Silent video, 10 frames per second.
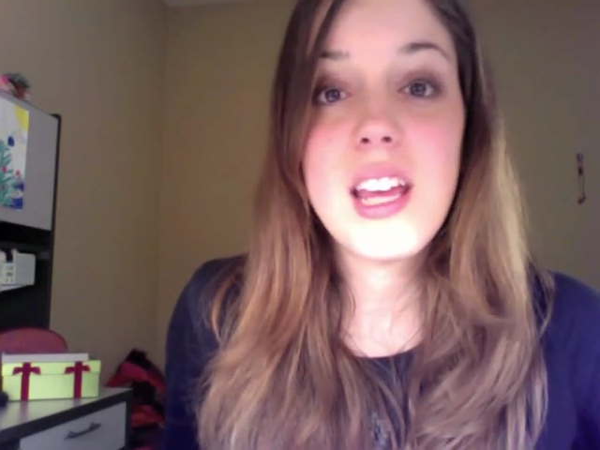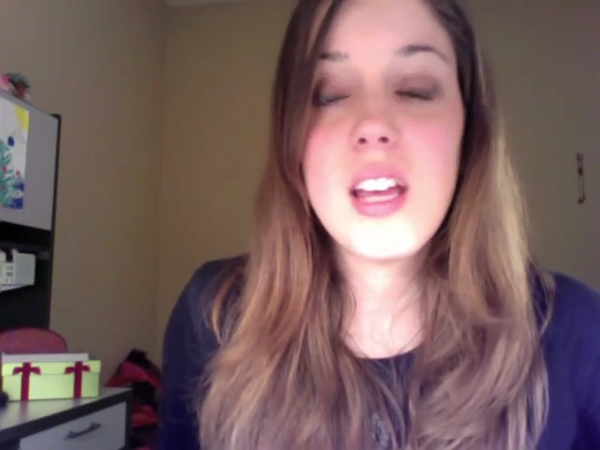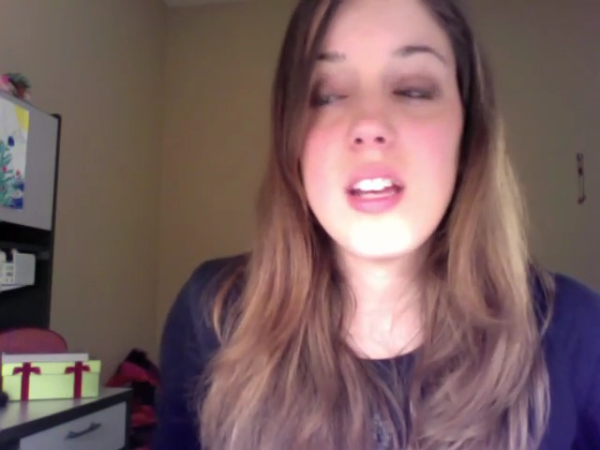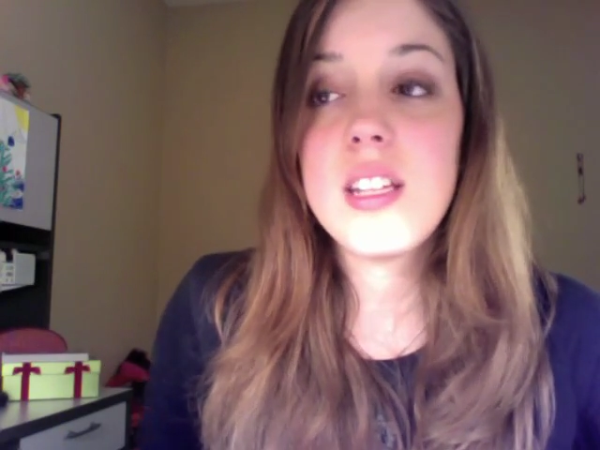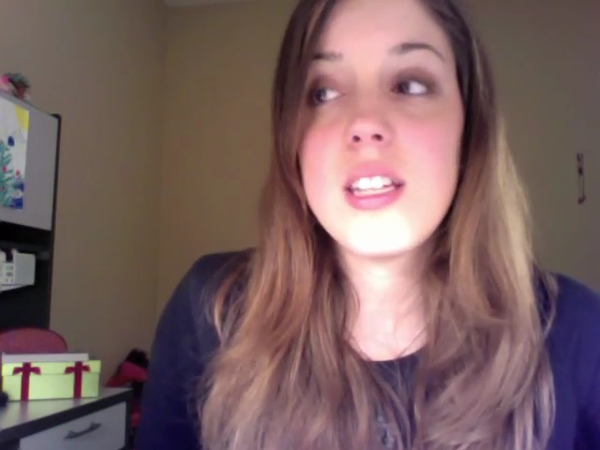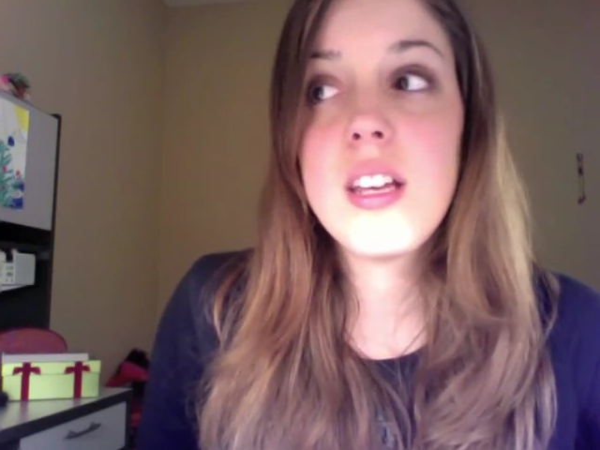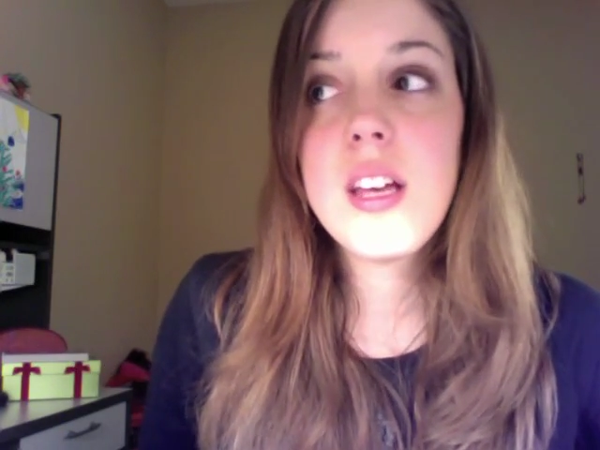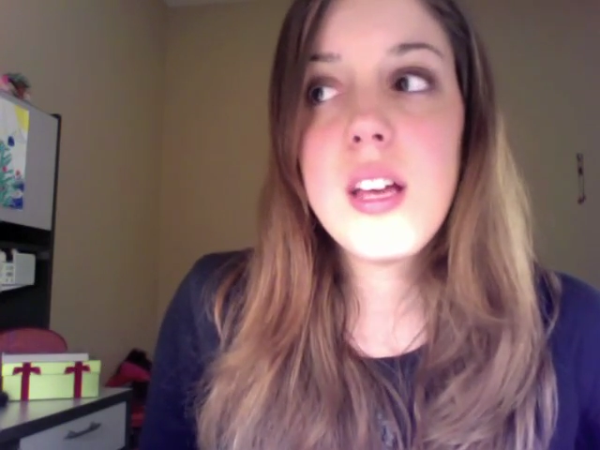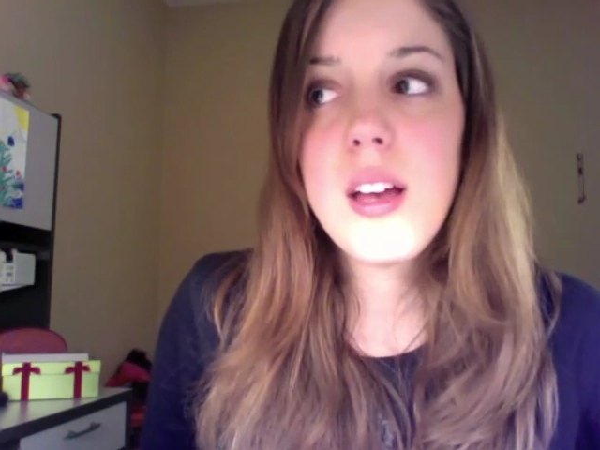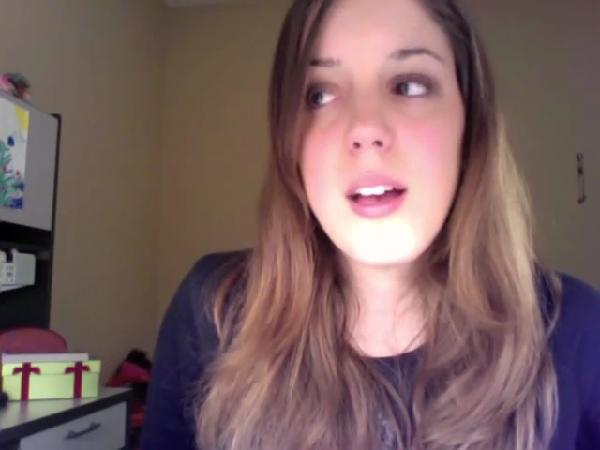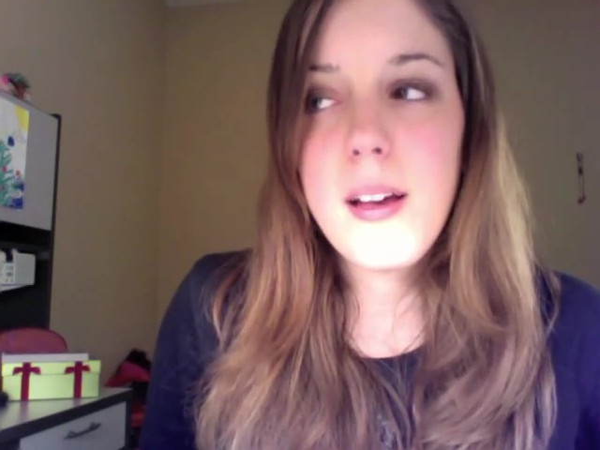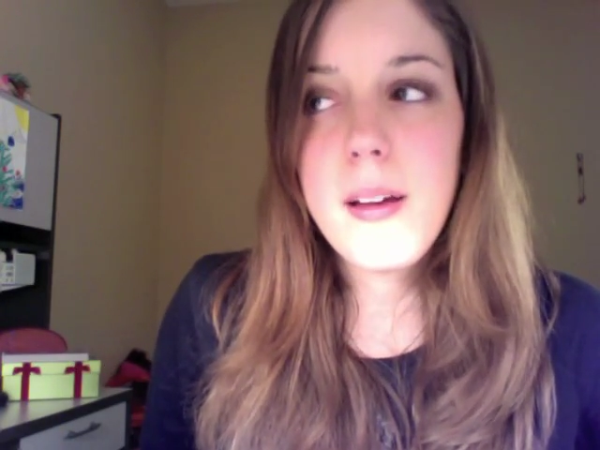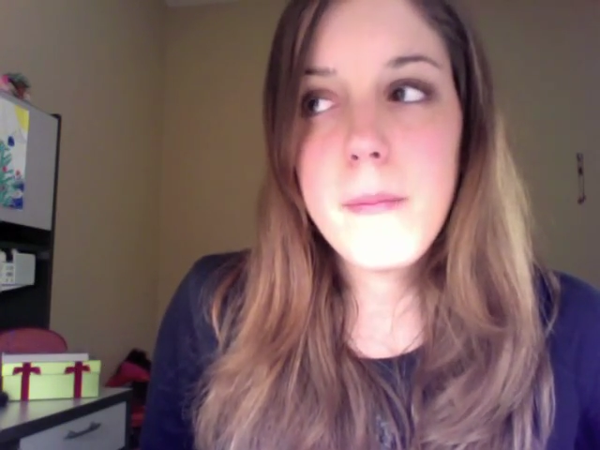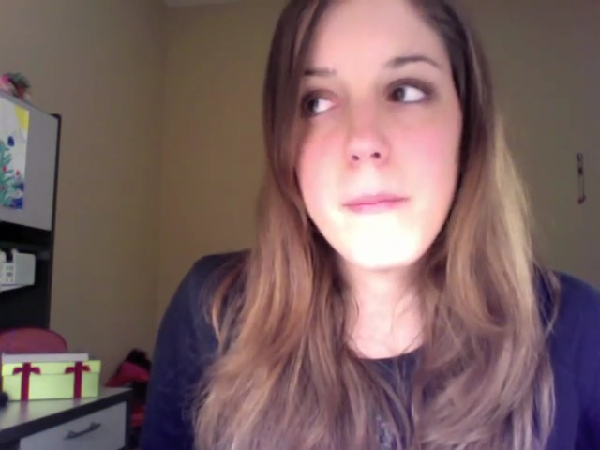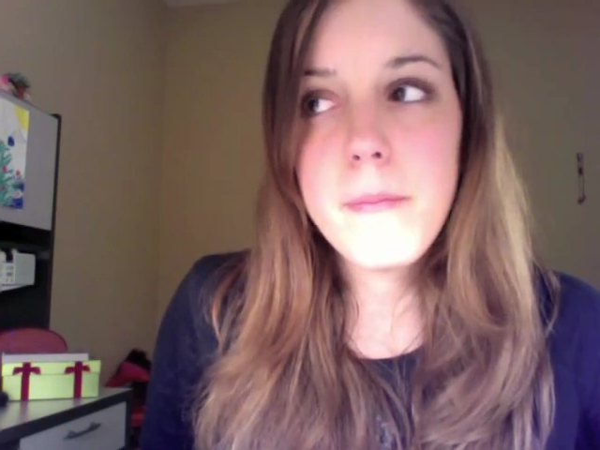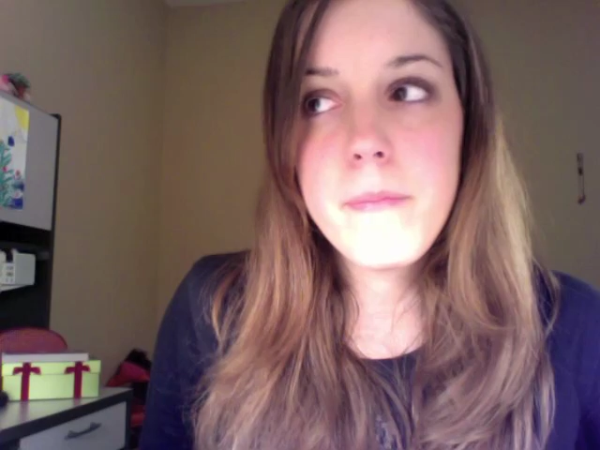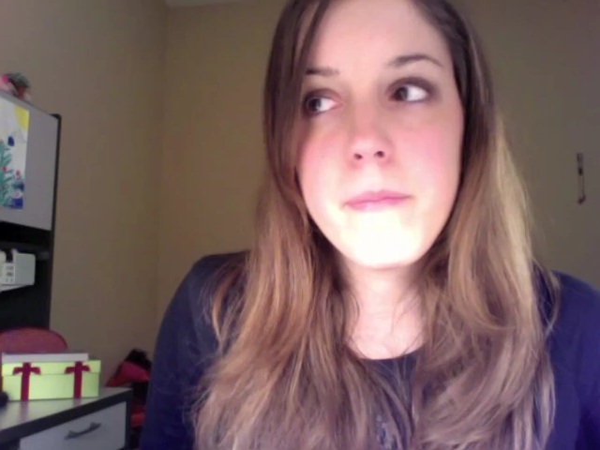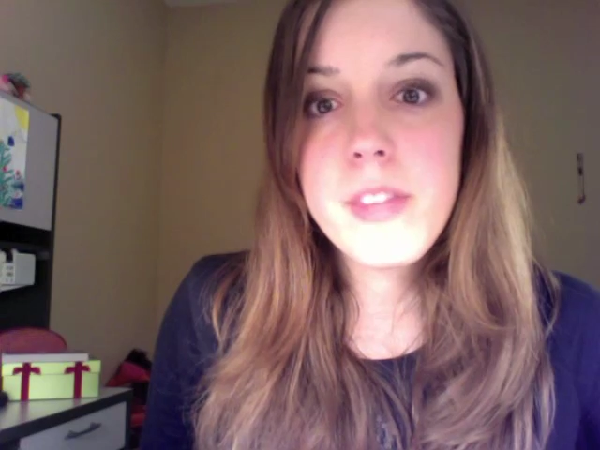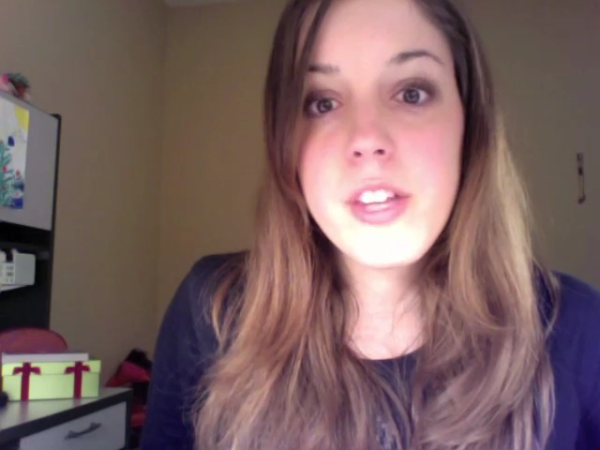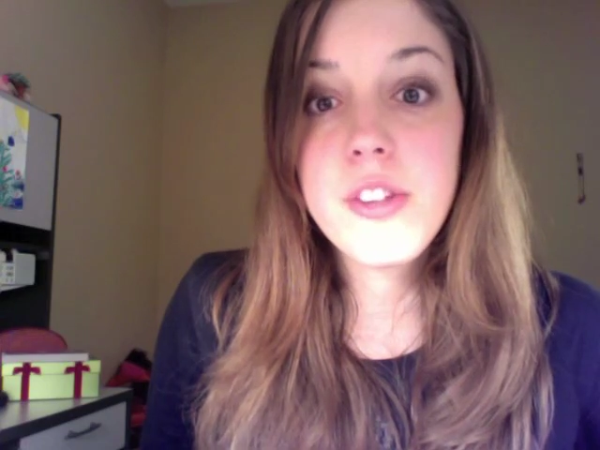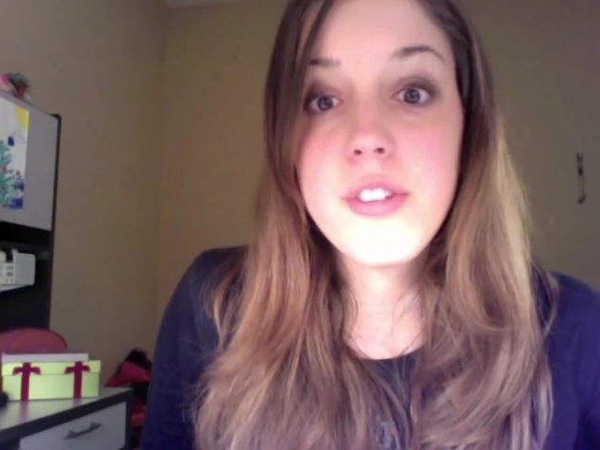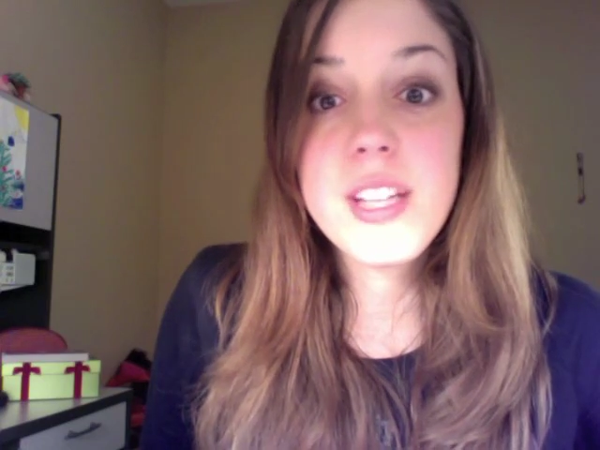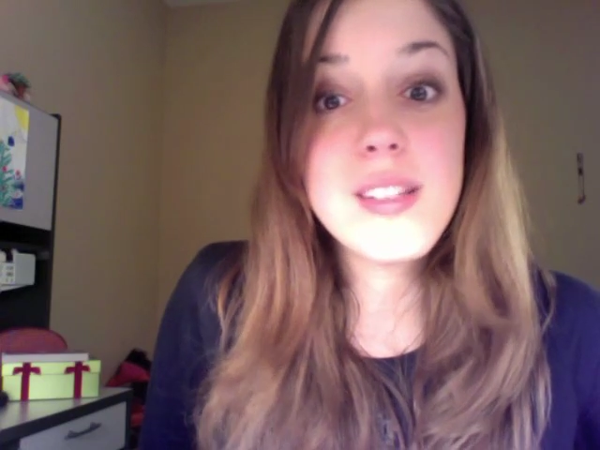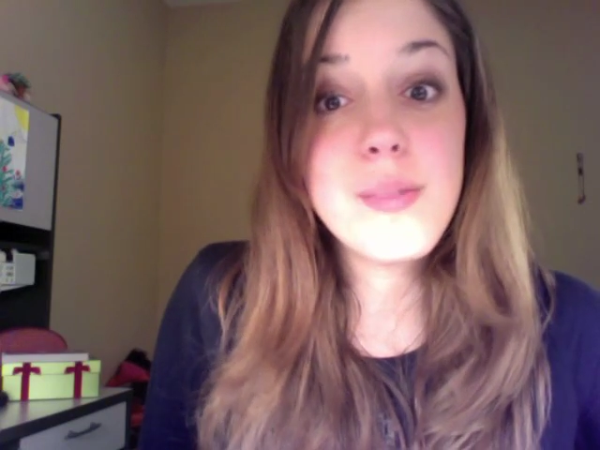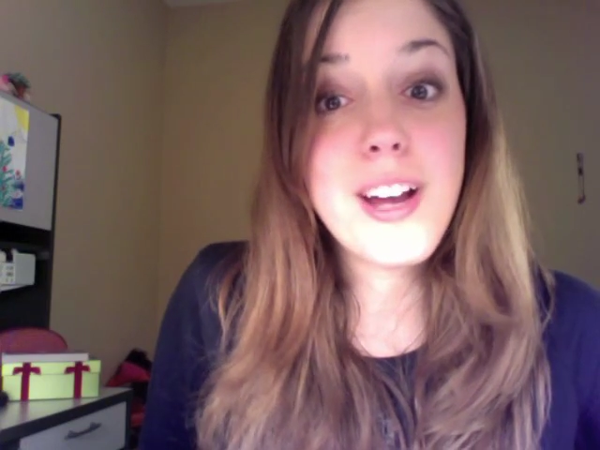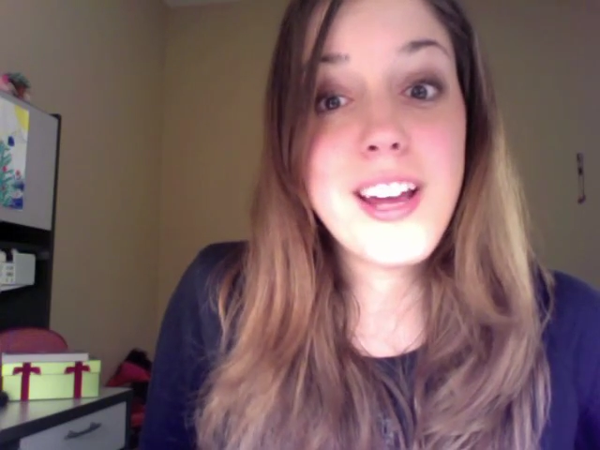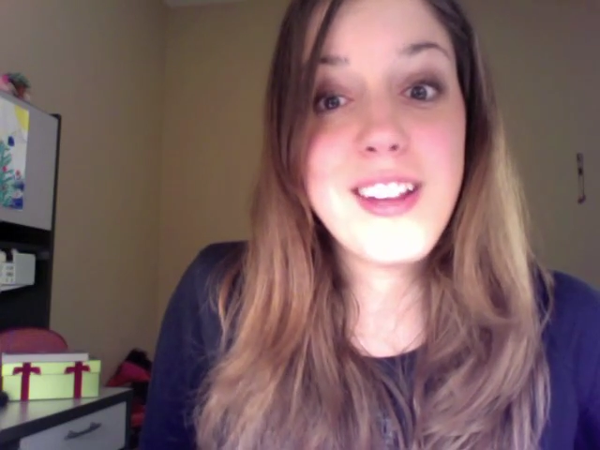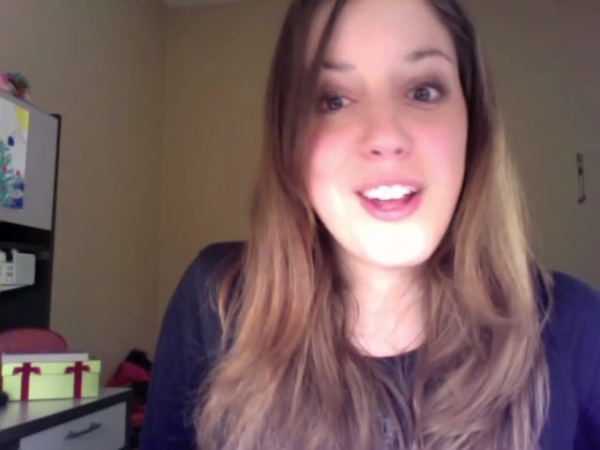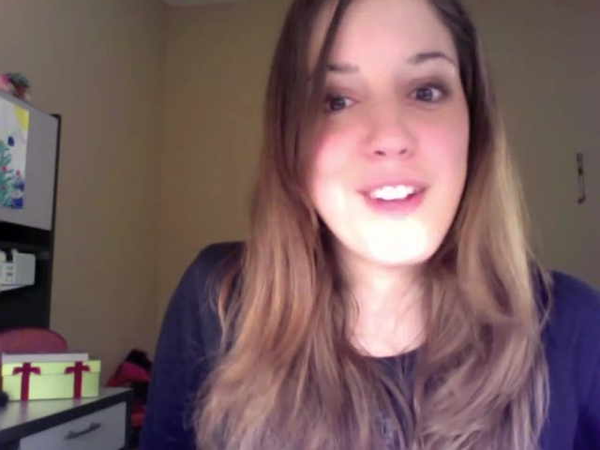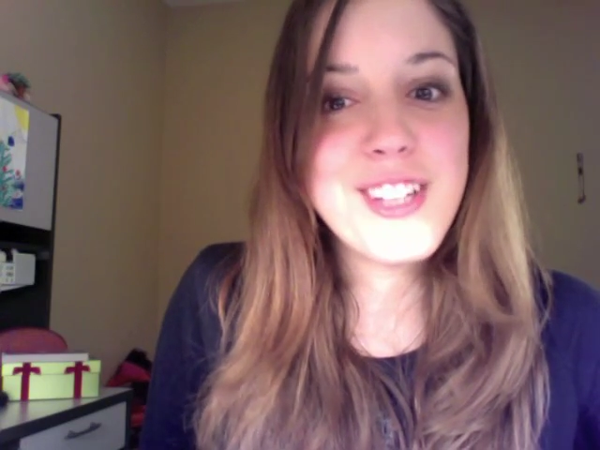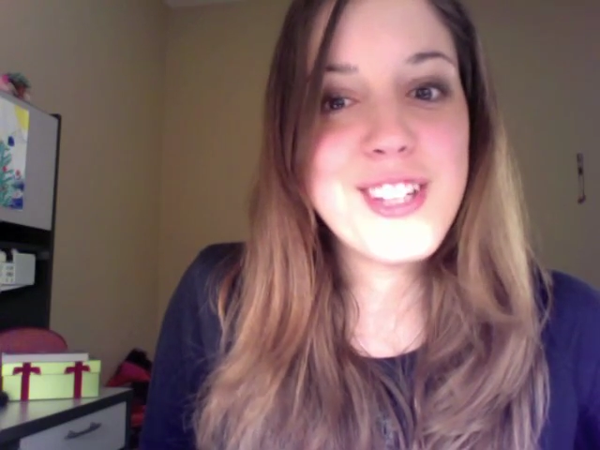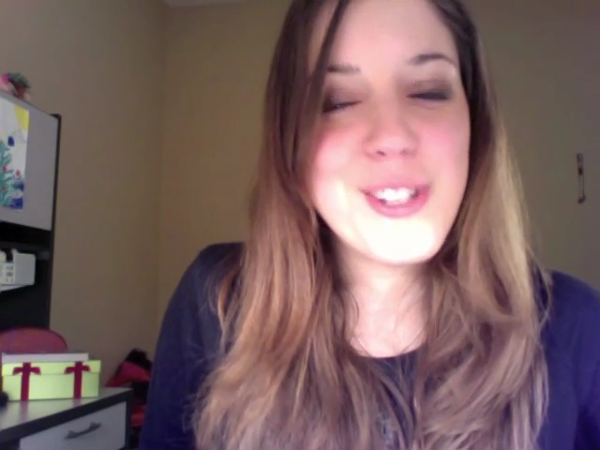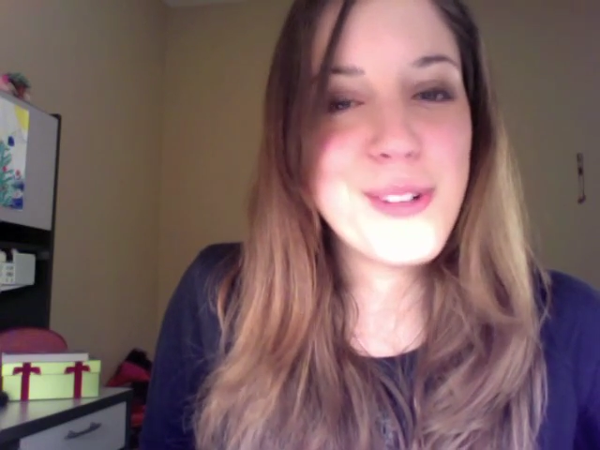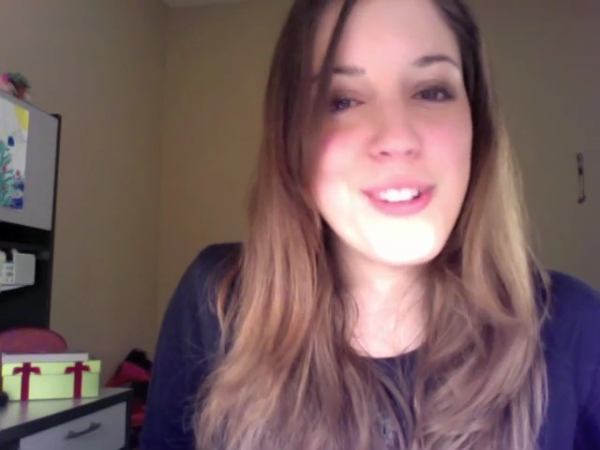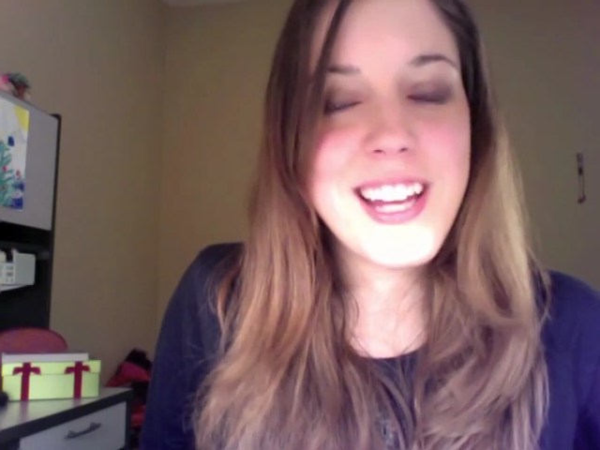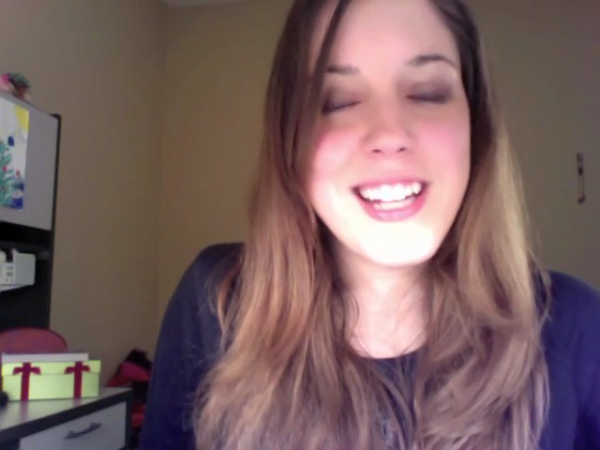And the reason why a lot of us don't like